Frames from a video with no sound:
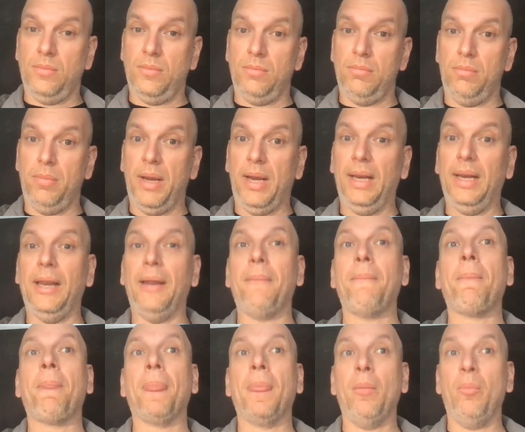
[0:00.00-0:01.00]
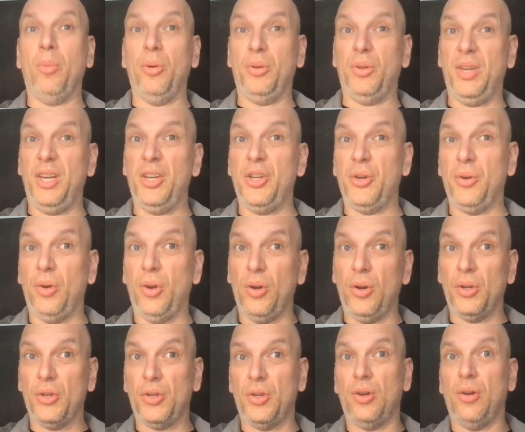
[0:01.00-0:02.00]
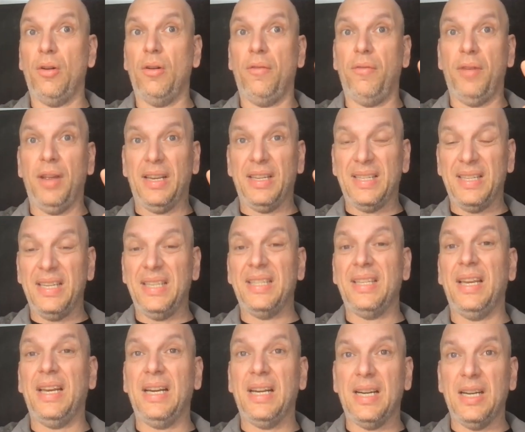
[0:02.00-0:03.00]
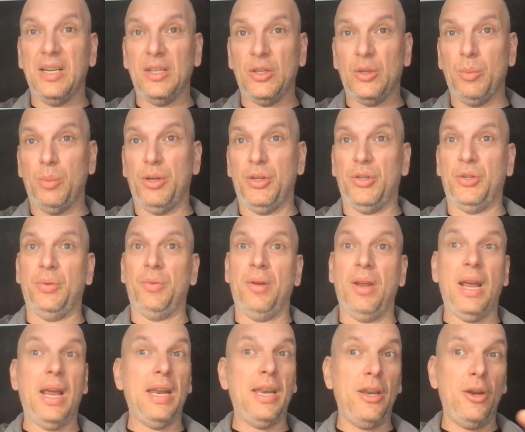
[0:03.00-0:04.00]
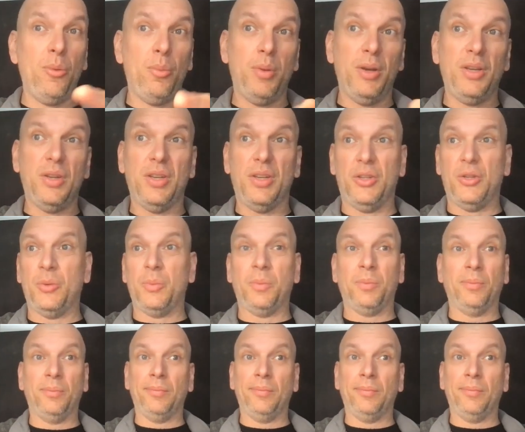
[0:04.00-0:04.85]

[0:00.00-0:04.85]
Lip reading: mainly potential loss of existing customers and new business.